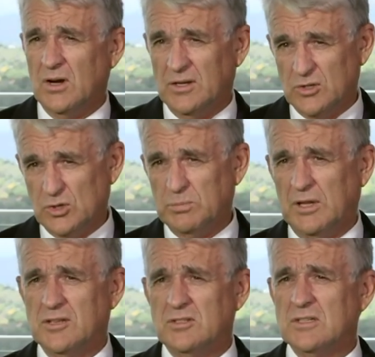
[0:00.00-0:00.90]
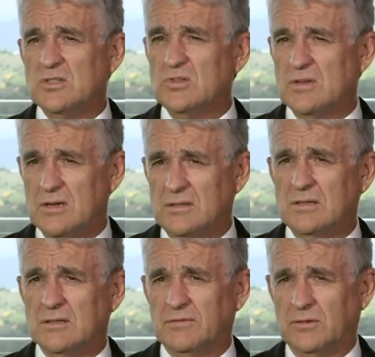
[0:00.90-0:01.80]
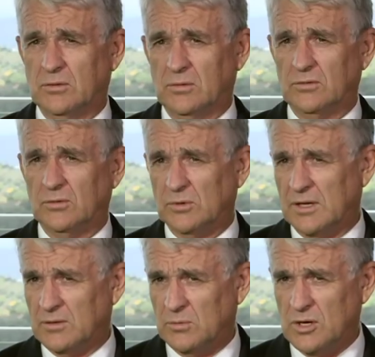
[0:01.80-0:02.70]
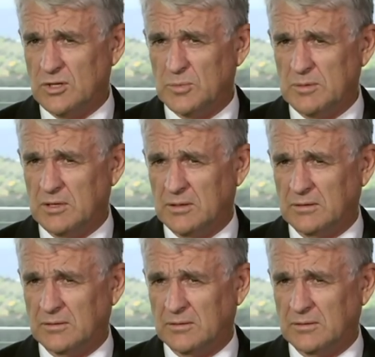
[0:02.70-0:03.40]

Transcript: and displacing dirtier fuels that would otherwise be burned.